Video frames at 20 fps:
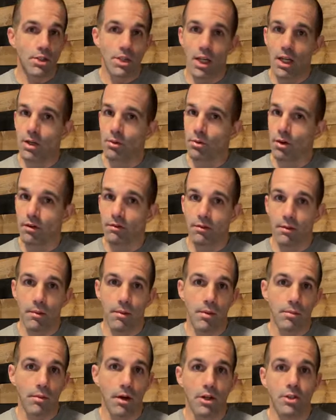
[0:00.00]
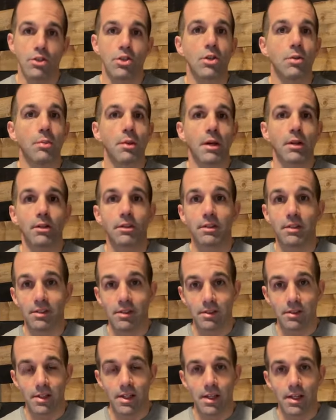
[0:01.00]
January, February, March. So you'll be able to
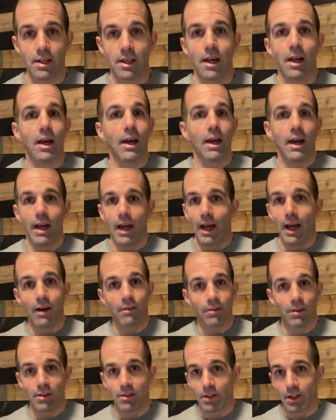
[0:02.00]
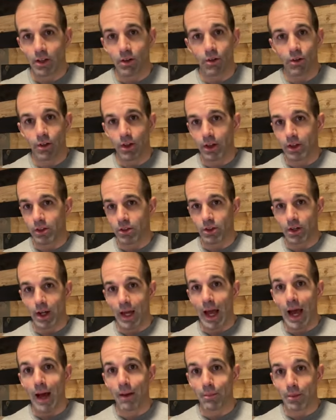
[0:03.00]
see every single thing that's
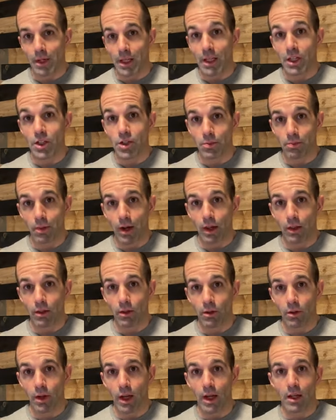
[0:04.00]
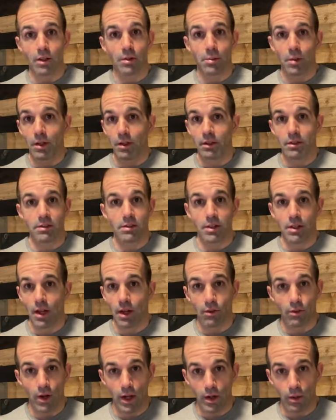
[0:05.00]
going to happen each month. Okay. And you'll be able to see
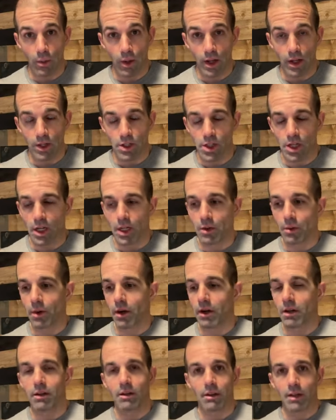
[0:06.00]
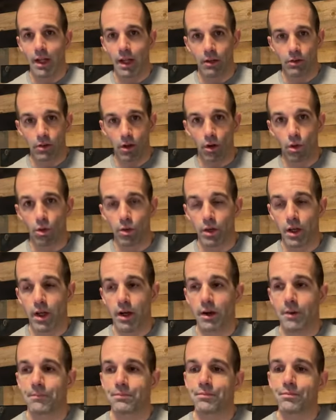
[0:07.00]
that right away in January, lay out the whole
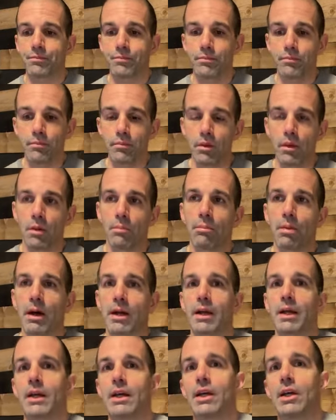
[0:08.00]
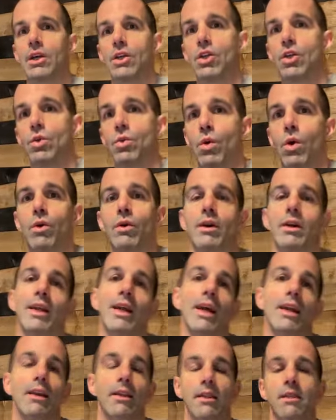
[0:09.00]
year. But you
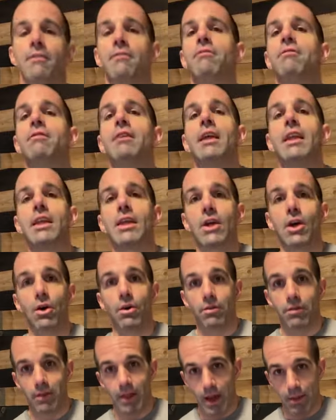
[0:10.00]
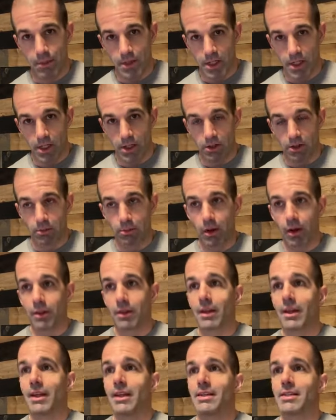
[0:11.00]
won't get the video for that particular
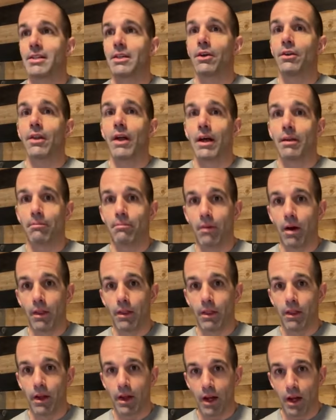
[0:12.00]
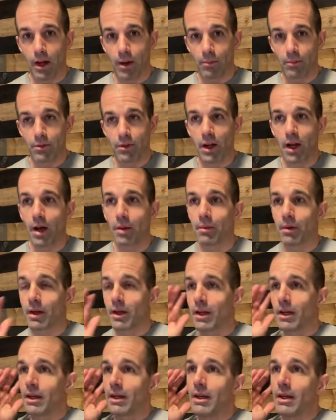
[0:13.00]
month until that month comes up.